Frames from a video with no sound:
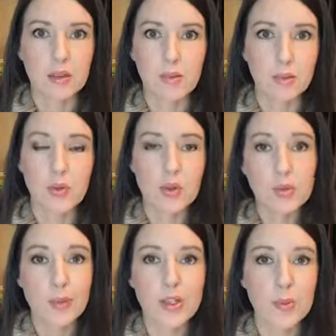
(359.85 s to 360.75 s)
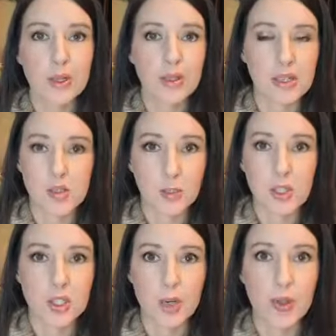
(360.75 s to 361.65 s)
Those are my two big things. So I'm going to
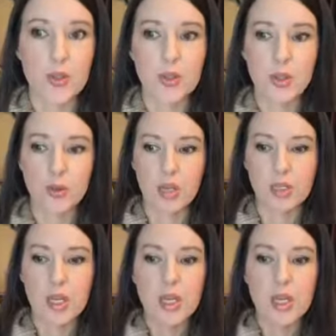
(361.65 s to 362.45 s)
share about those two things.